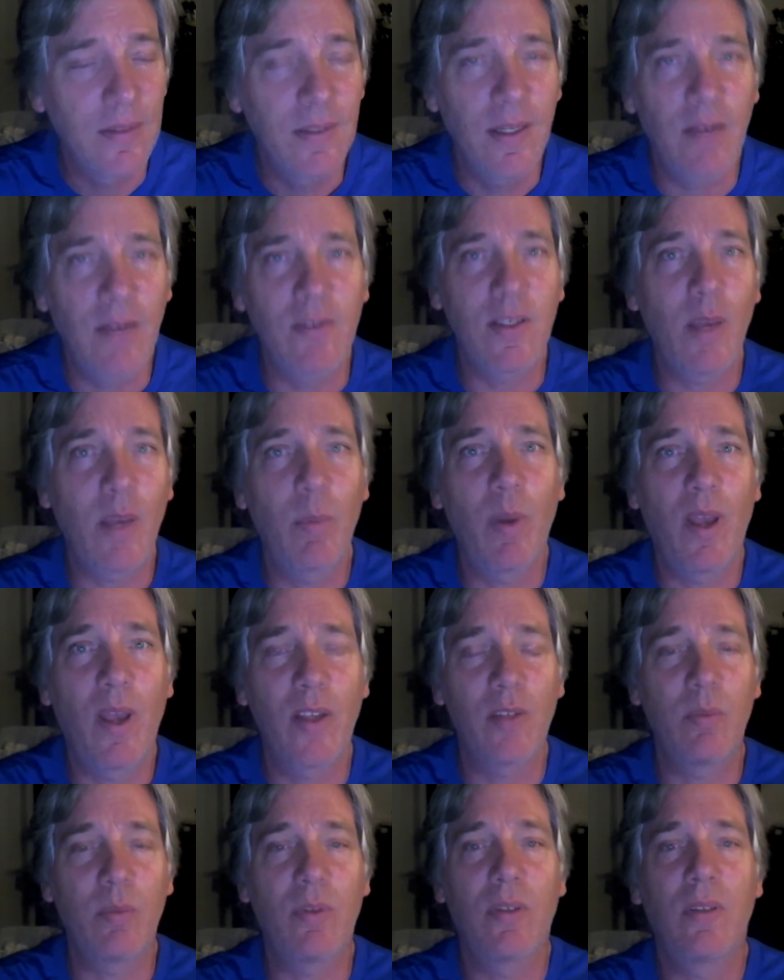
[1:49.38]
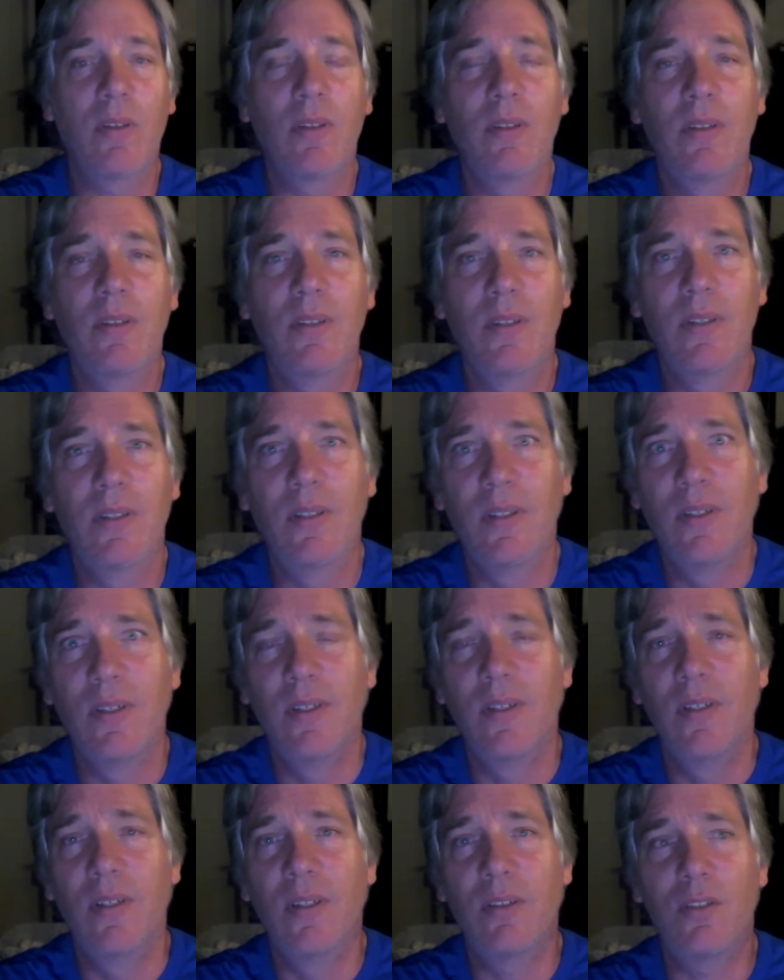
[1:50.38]
How's that possible?
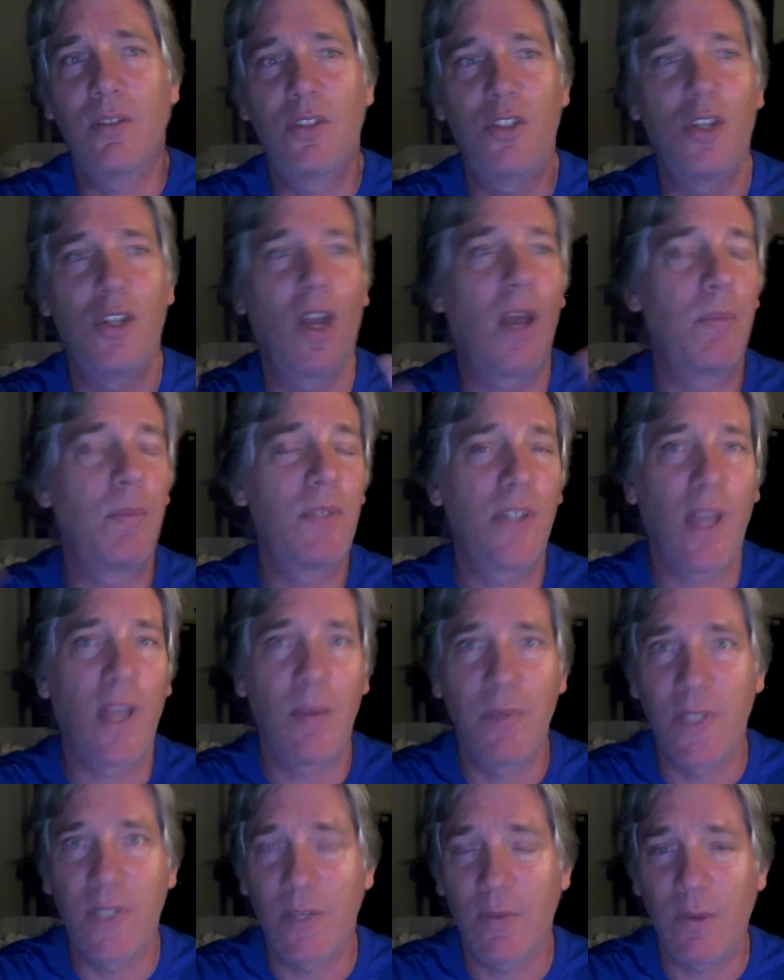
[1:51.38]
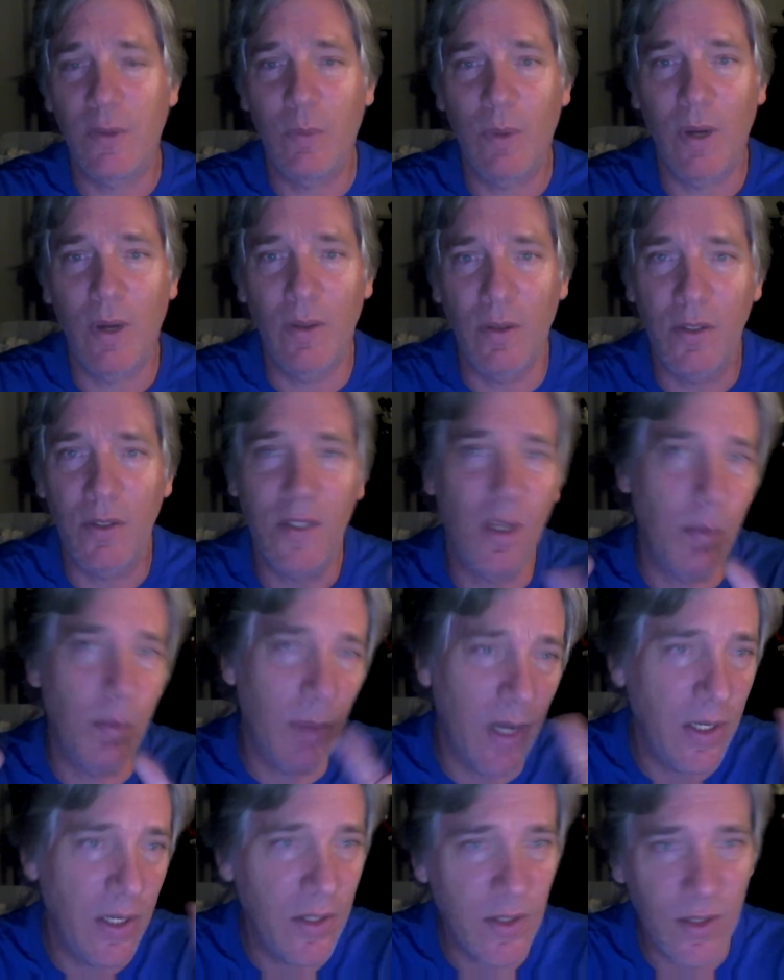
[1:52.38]
There's job shops everywhere, there's temp
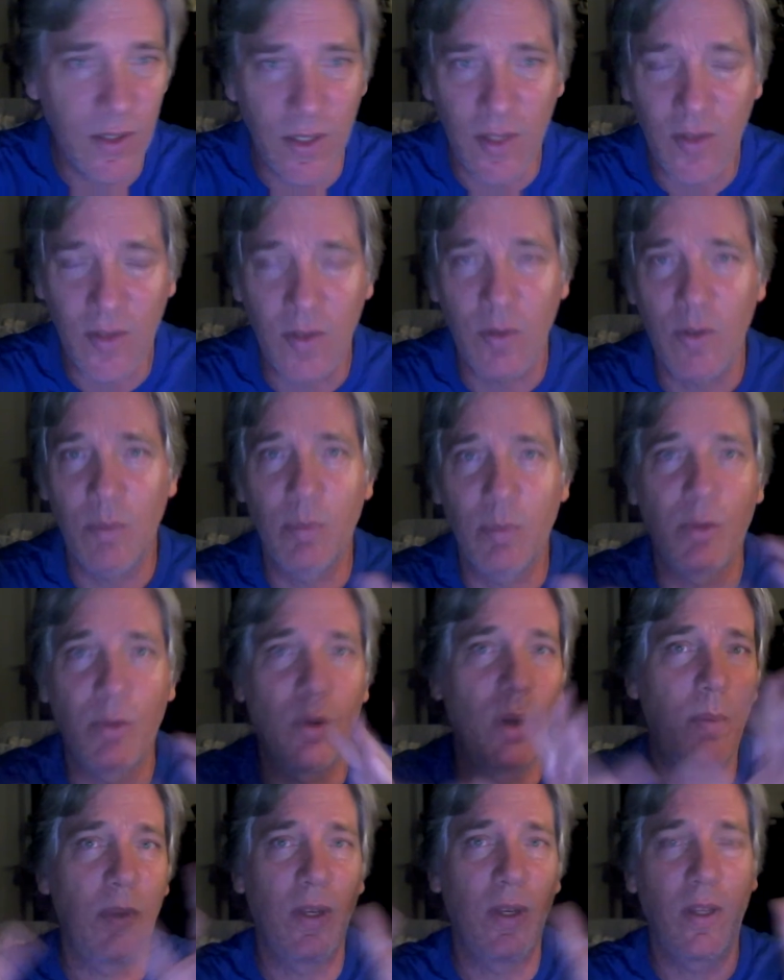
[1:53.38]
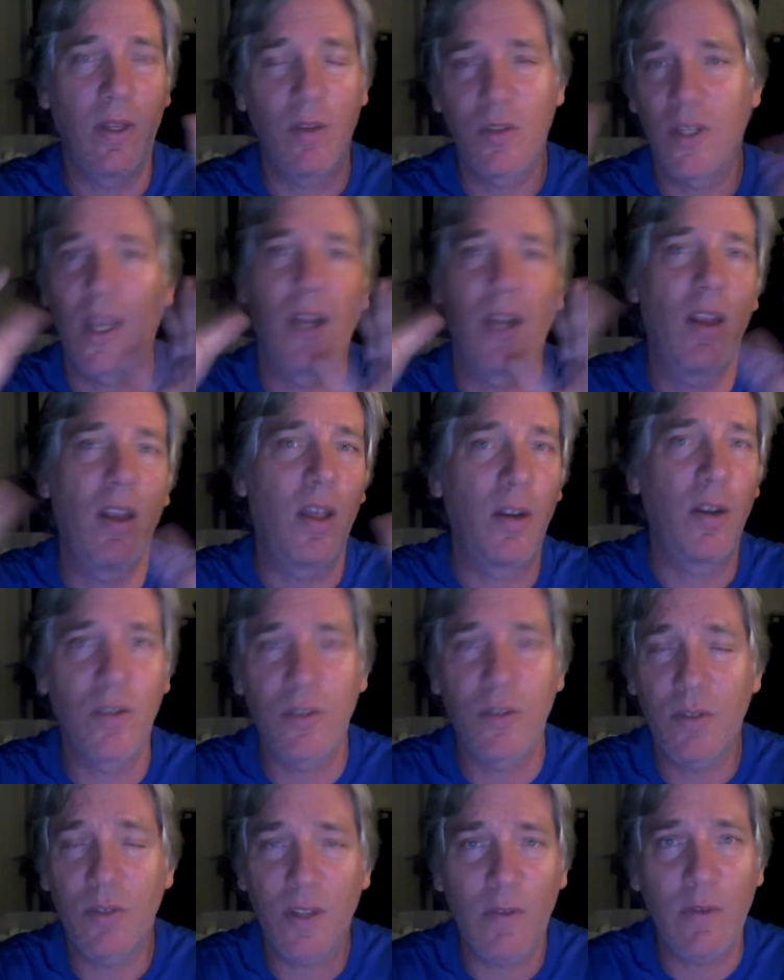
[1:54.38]
agencies, there's employment, there's headhunters,
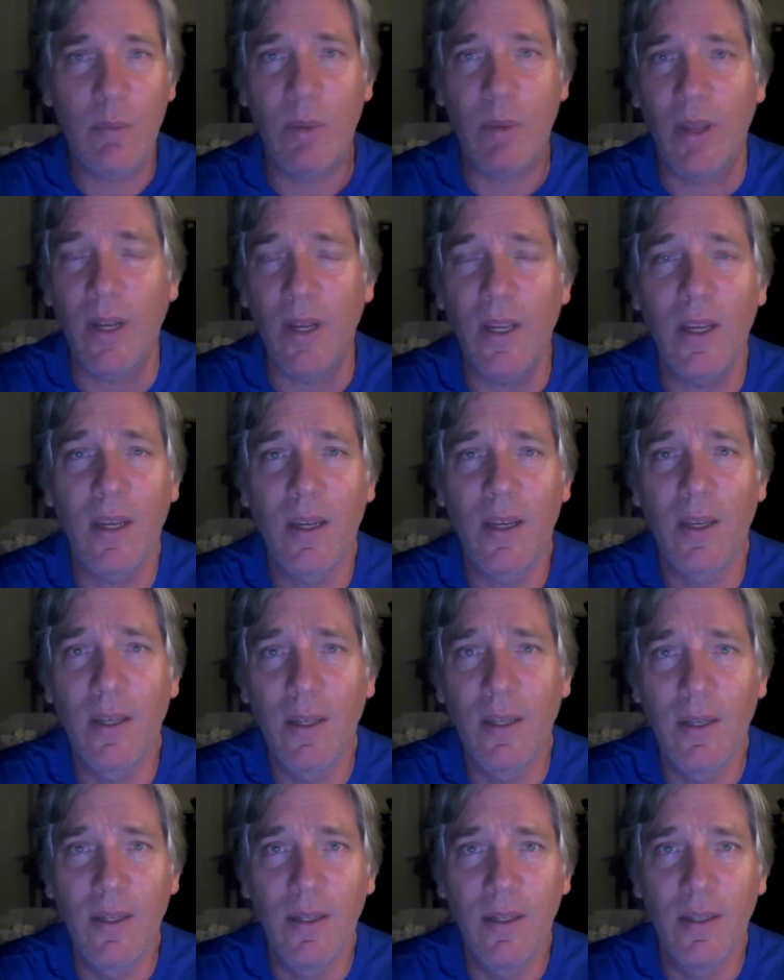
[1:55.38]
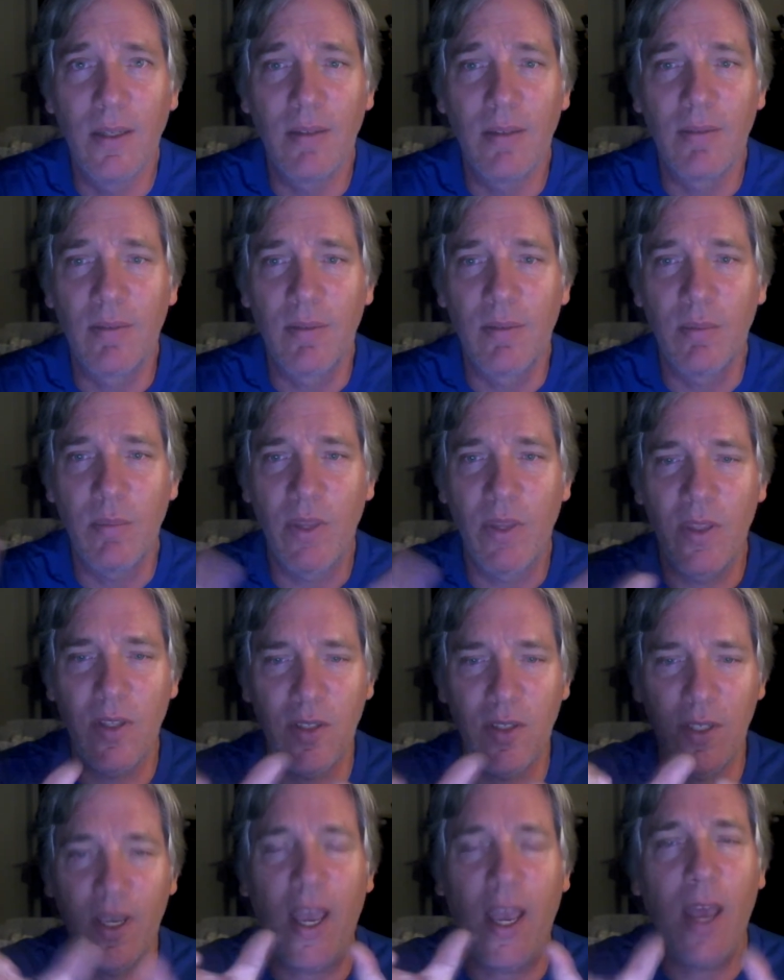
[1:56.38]
there's everybody. But
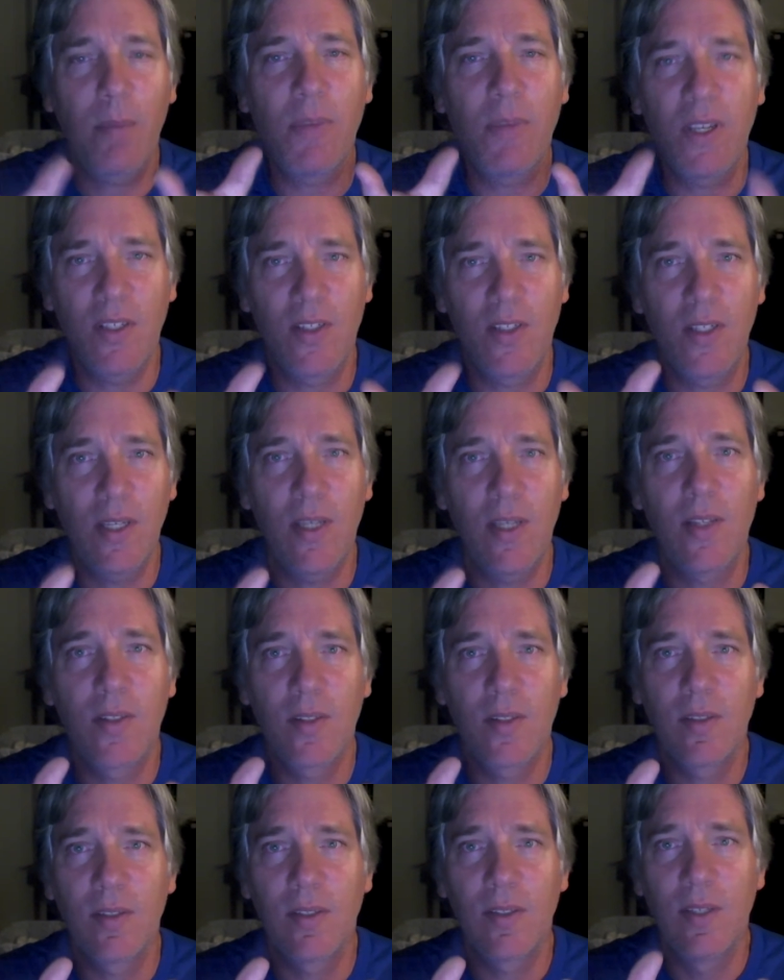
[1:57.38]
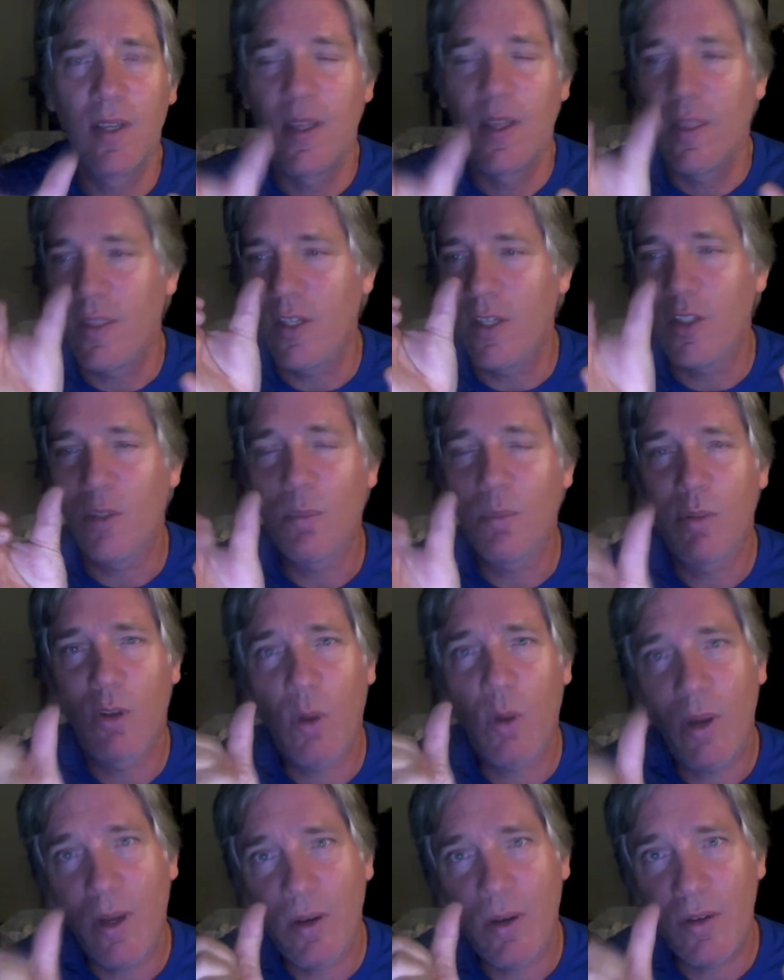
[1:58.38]
this gap exists. These
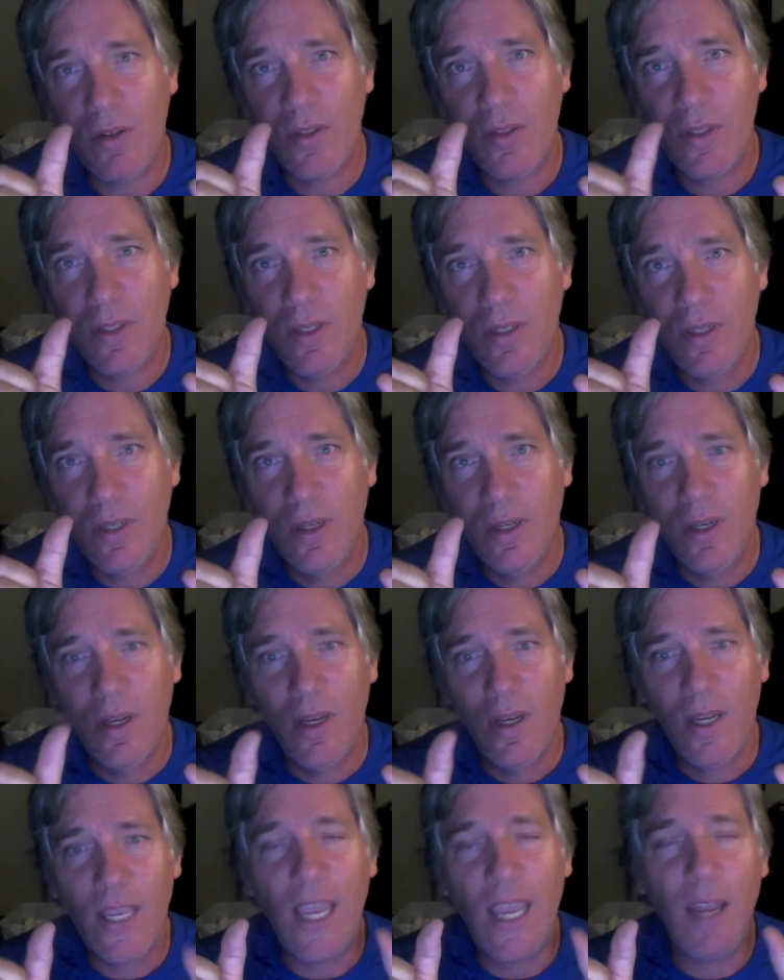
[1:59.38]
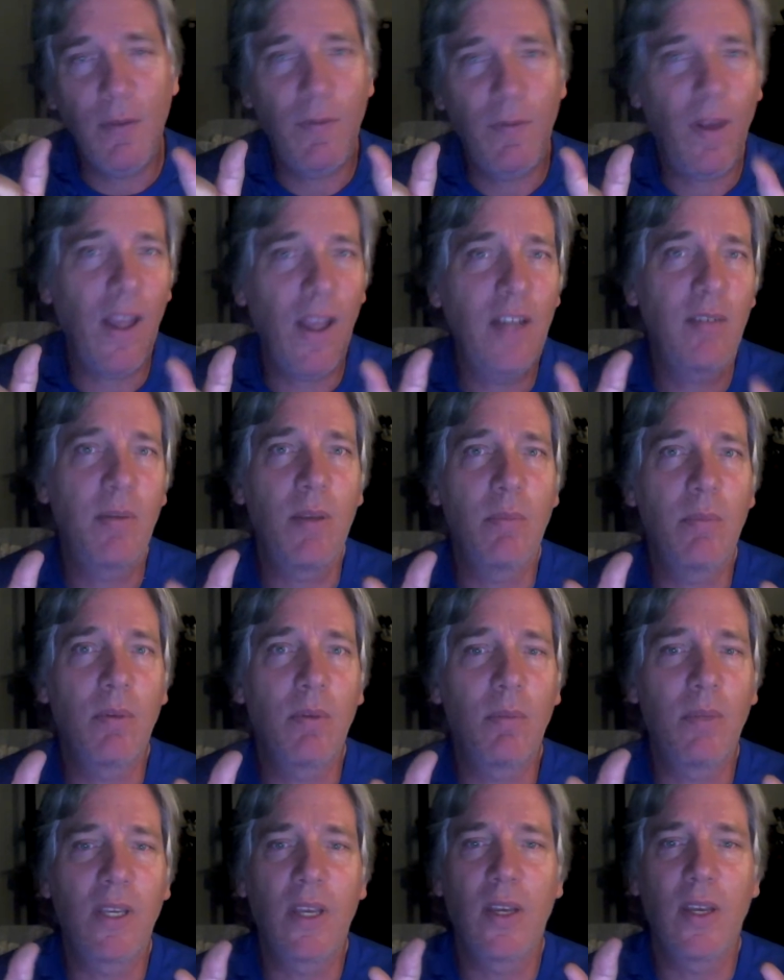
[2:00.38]
employers can't find people
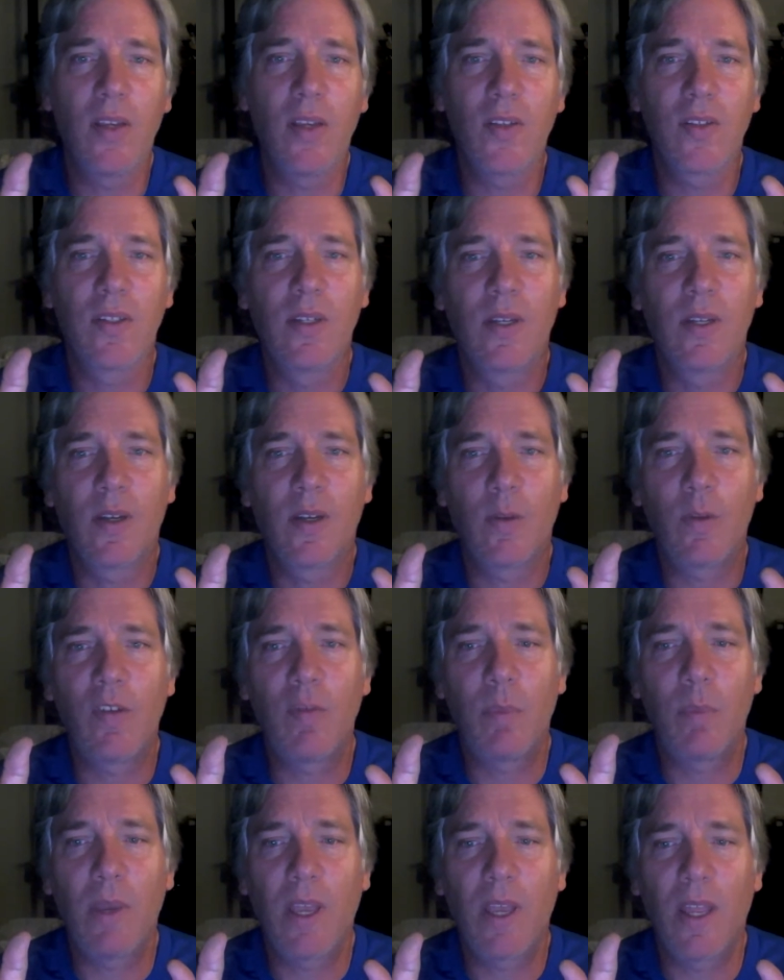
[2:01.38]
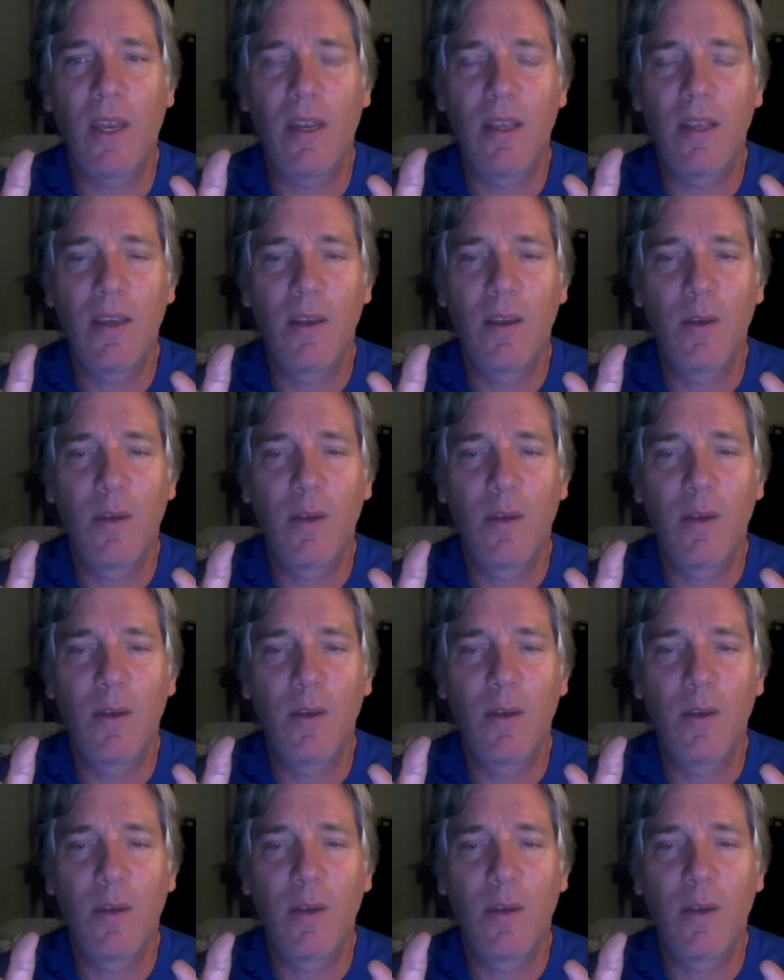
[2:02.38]
because we've been,